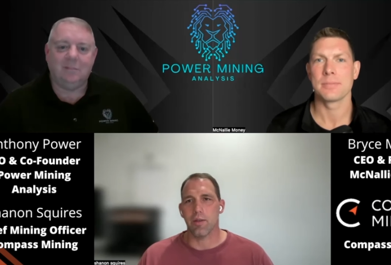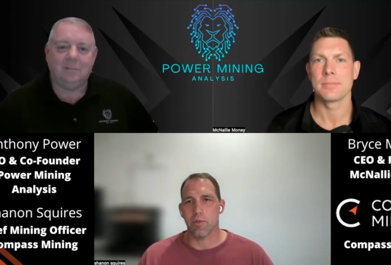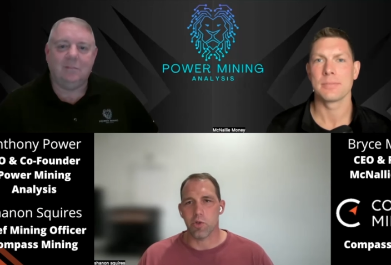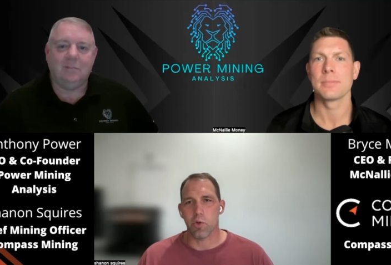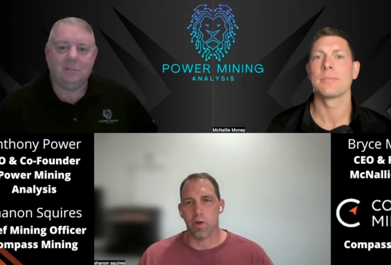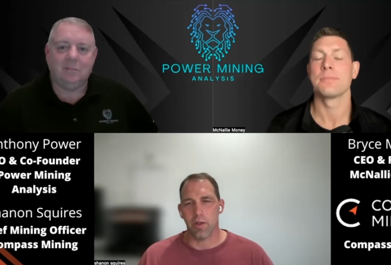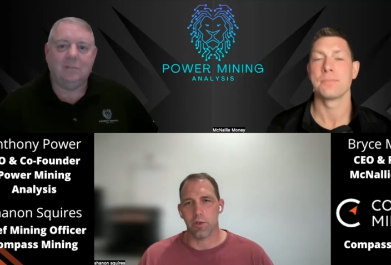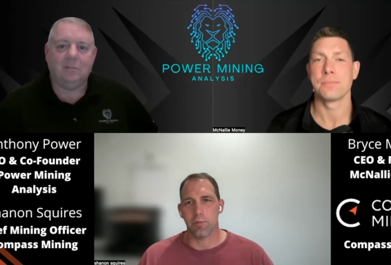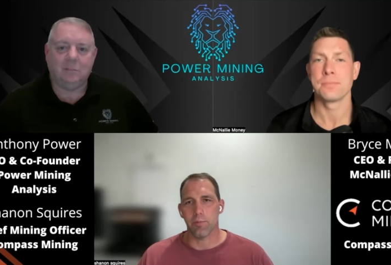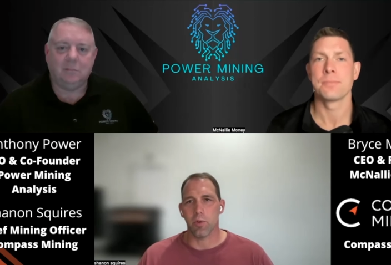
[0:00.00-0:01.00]
Speaker 1: and the majority of
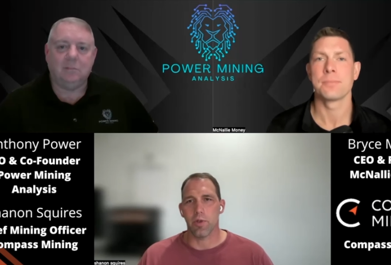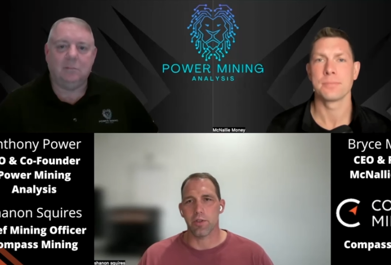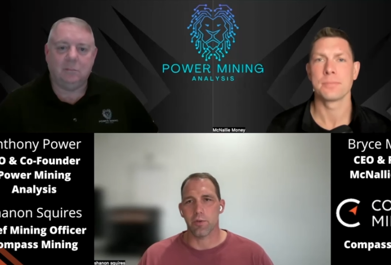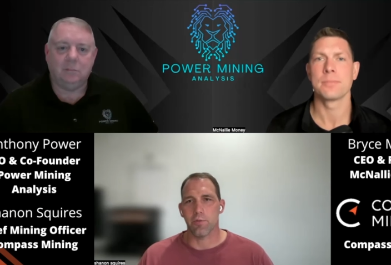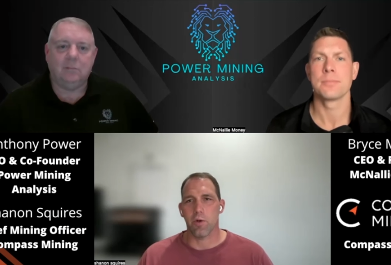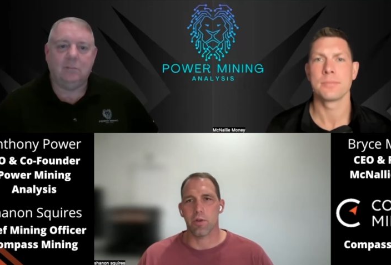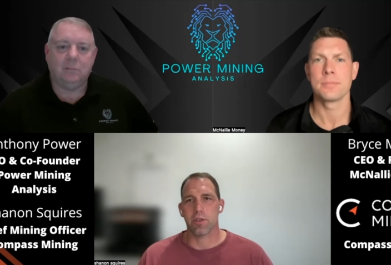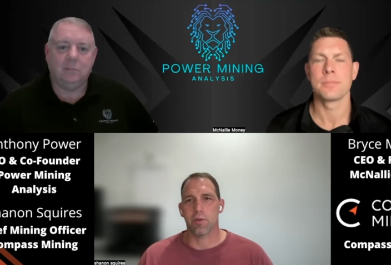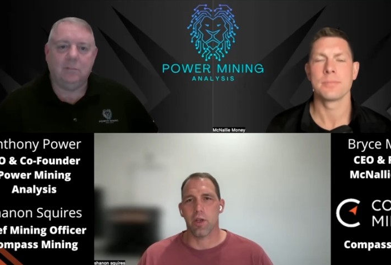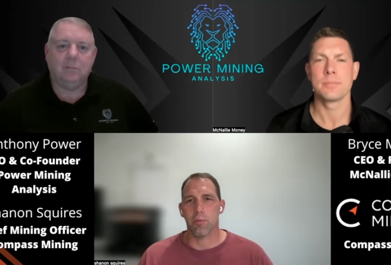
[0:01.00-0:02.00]
those employees are
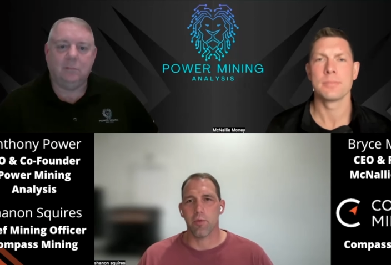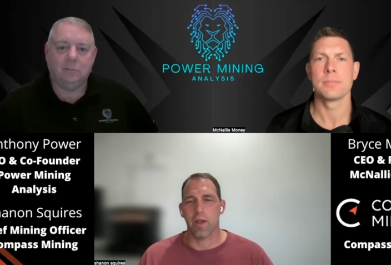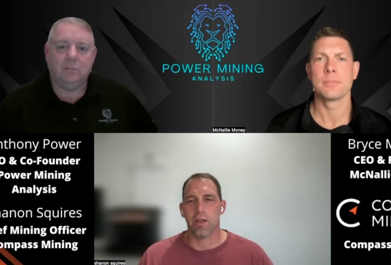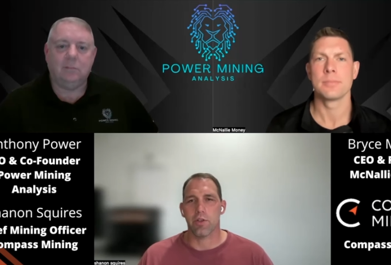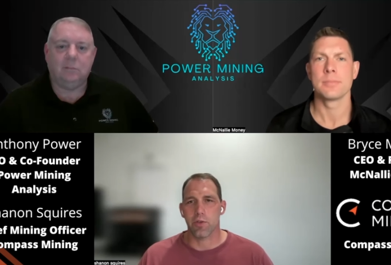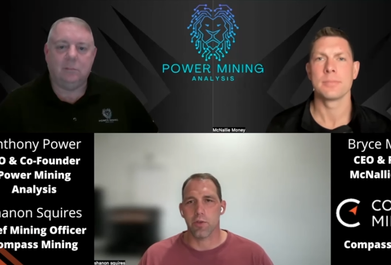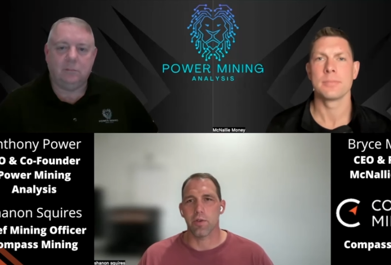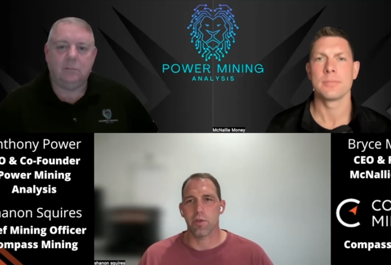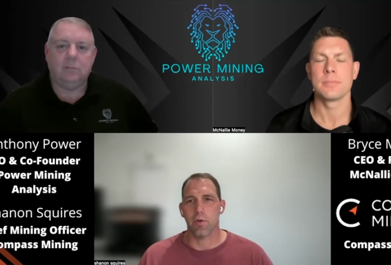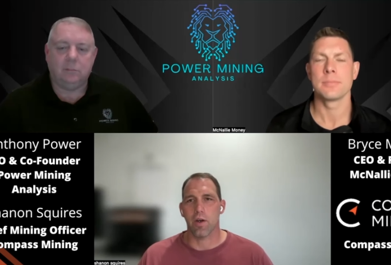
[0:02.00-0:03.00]
focused around providing
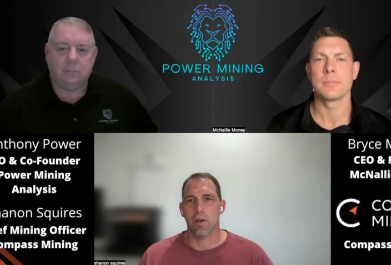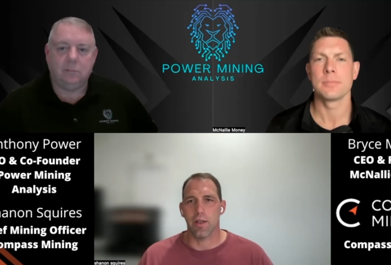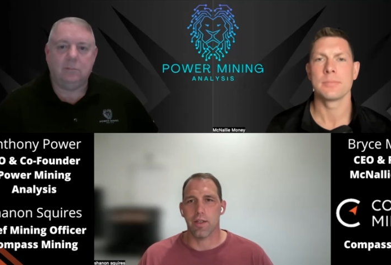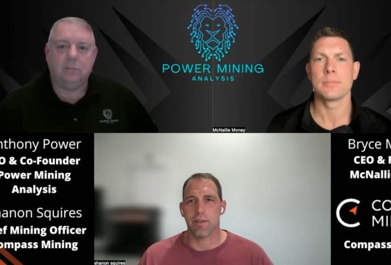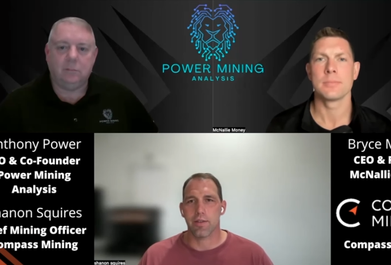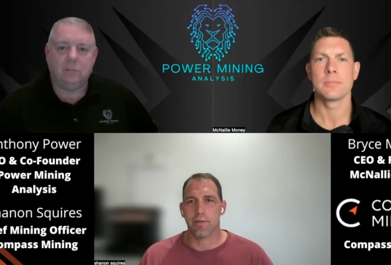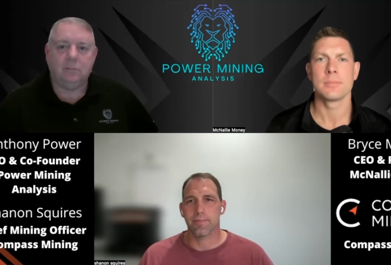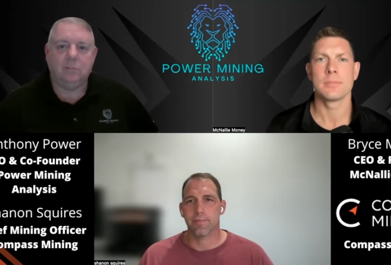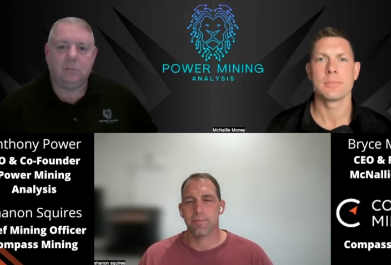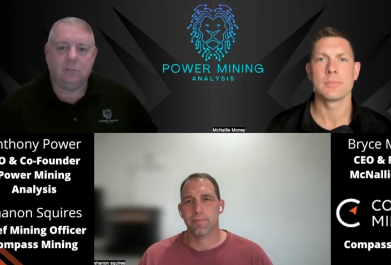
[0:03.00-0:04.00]
service for our
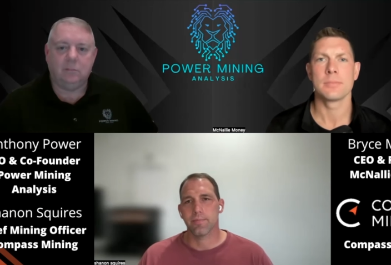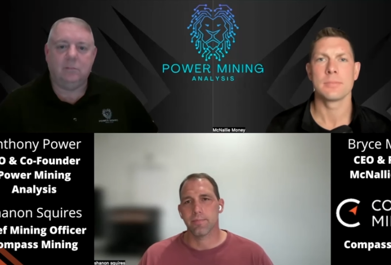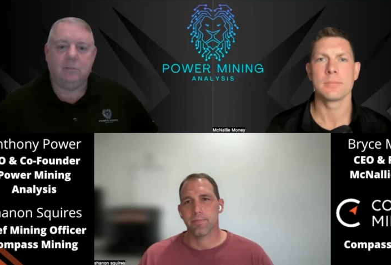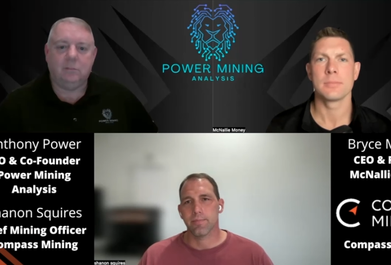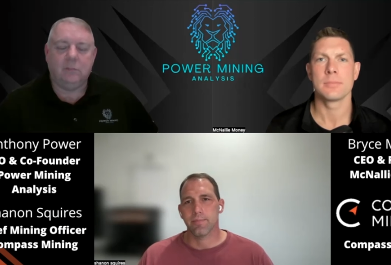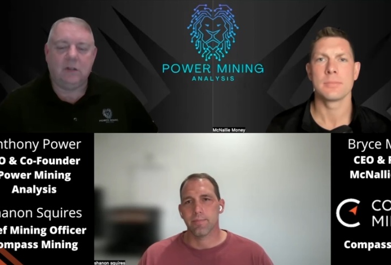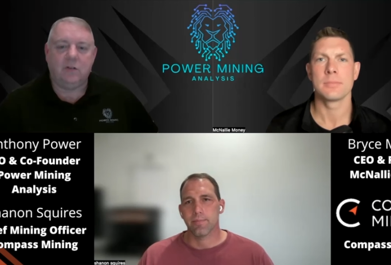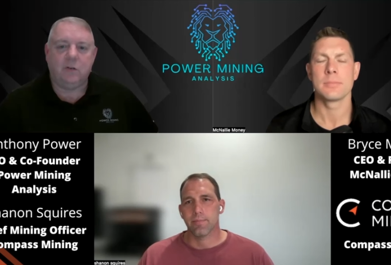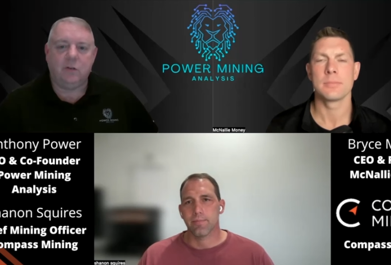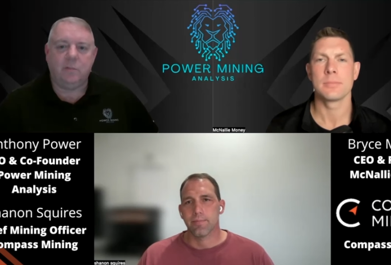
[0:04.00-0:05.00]
clients.
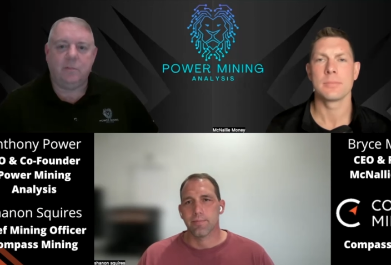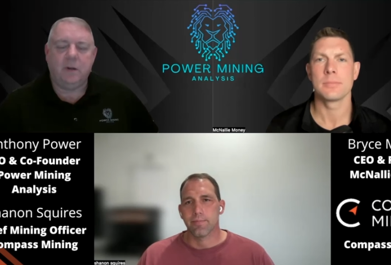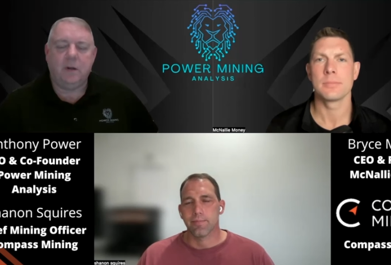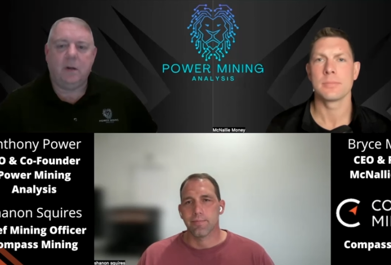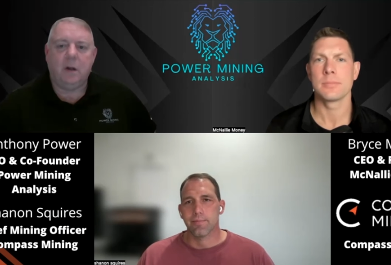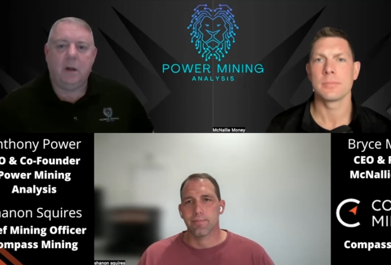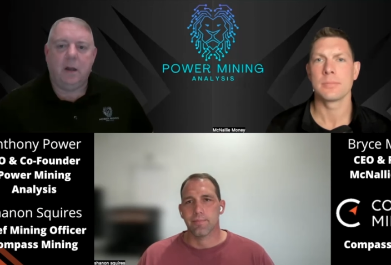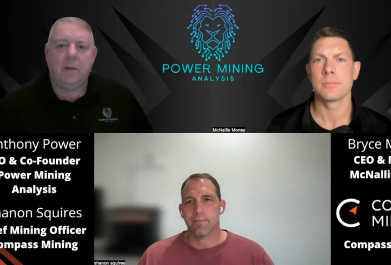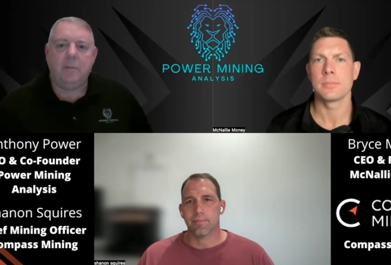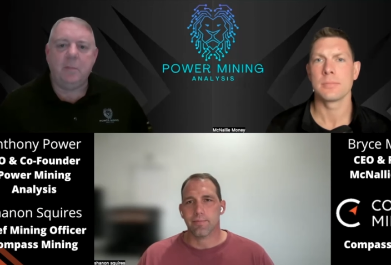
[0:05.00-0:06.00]
Speaker 2: That's awesome.
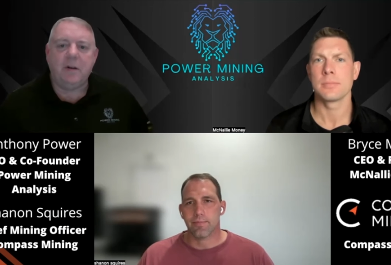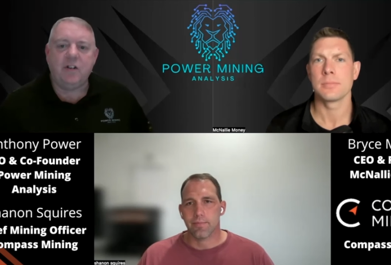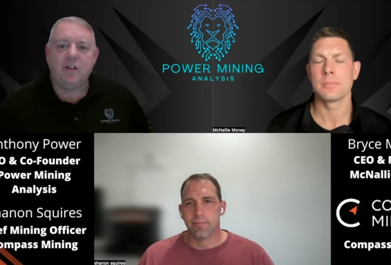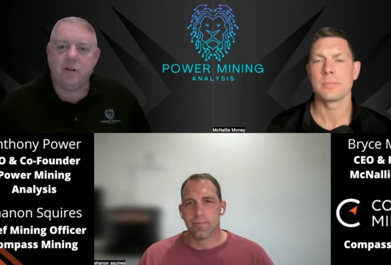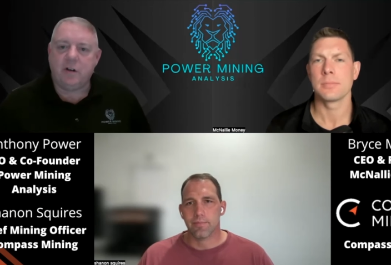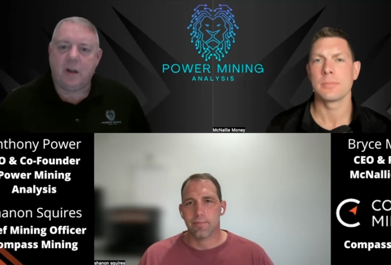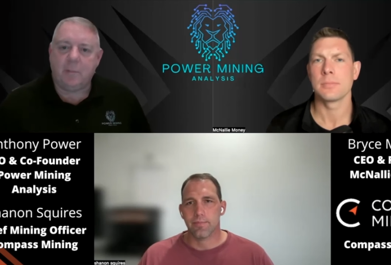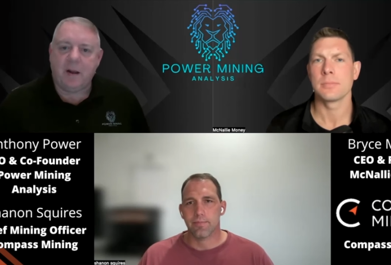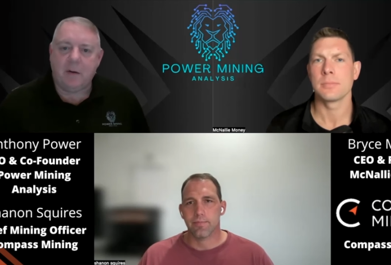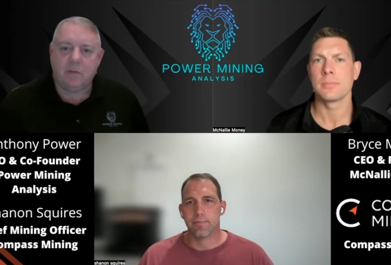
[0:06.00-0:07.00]
Um, you mentioned
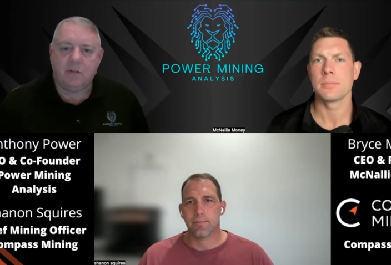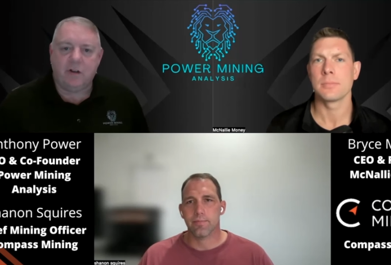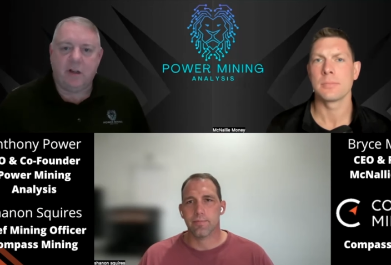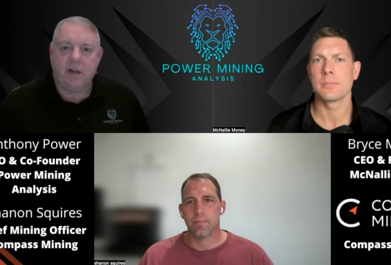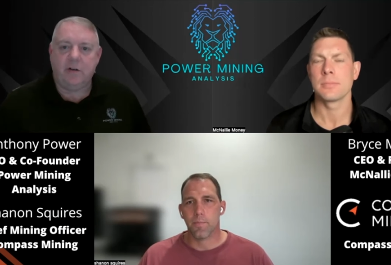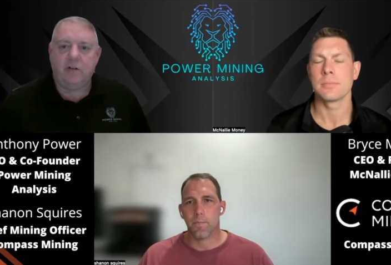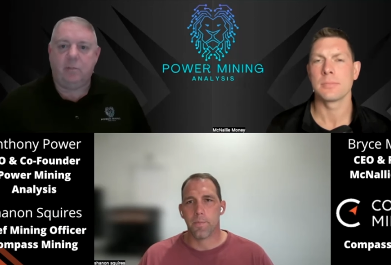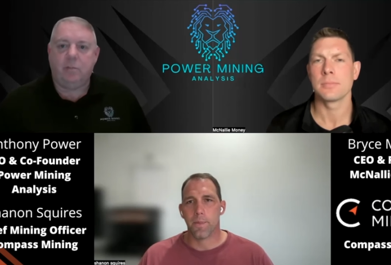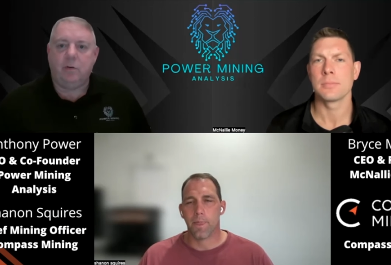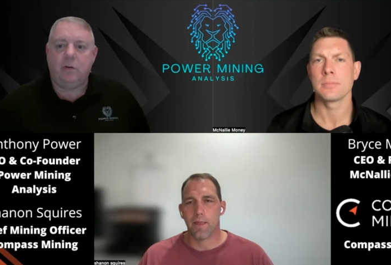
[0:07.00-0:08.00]
about uh,
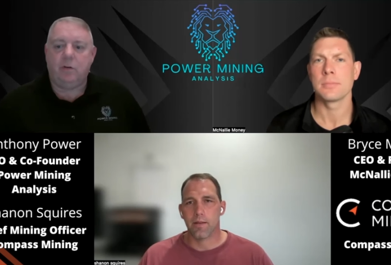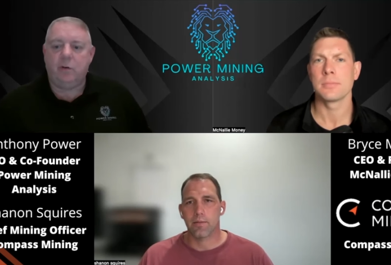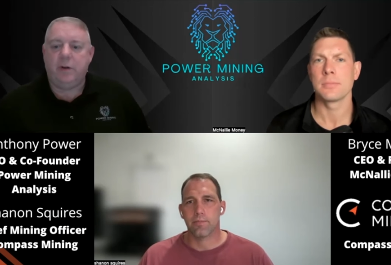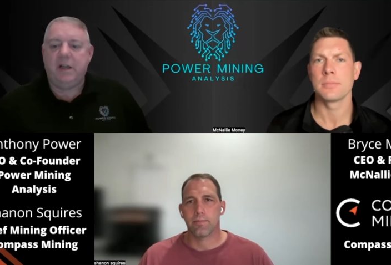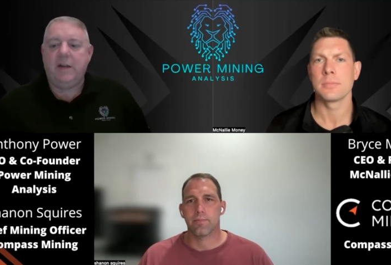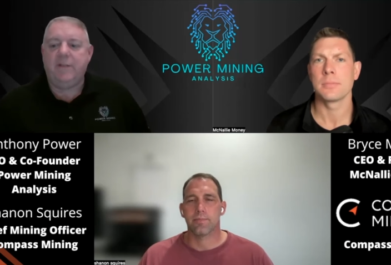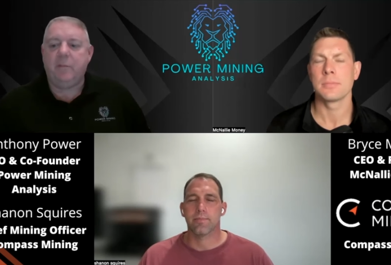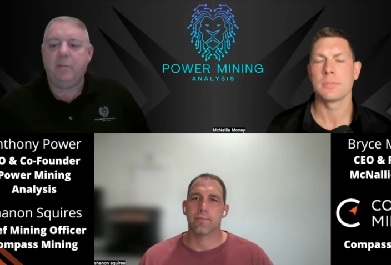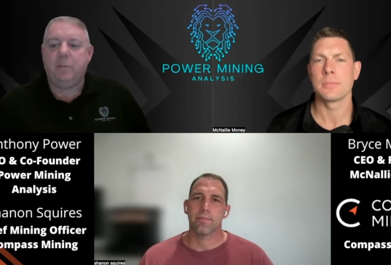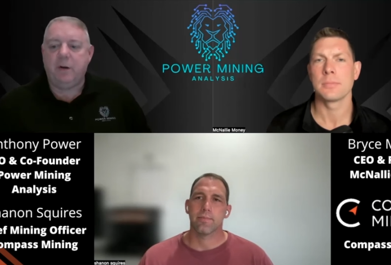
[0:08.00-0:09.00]
doing
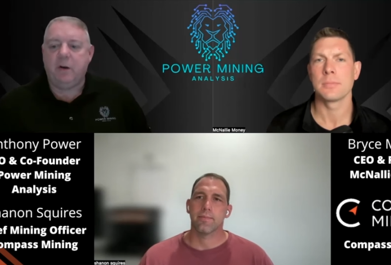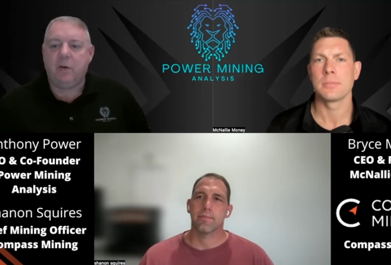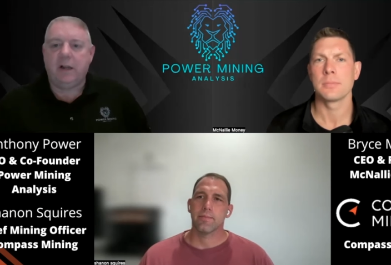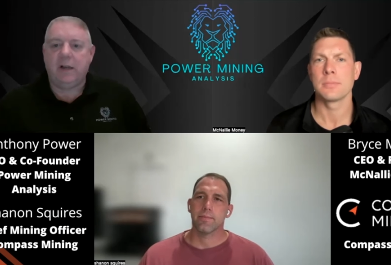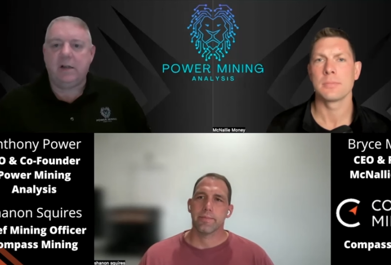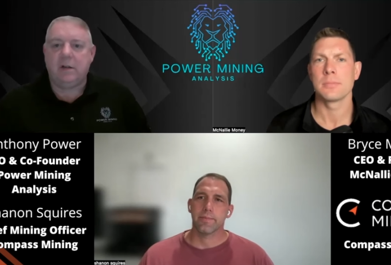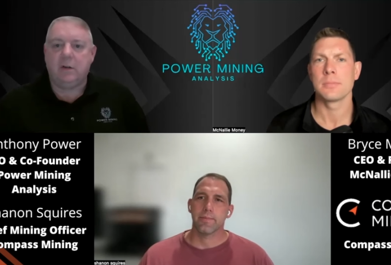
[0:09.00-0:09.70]
even, you know, like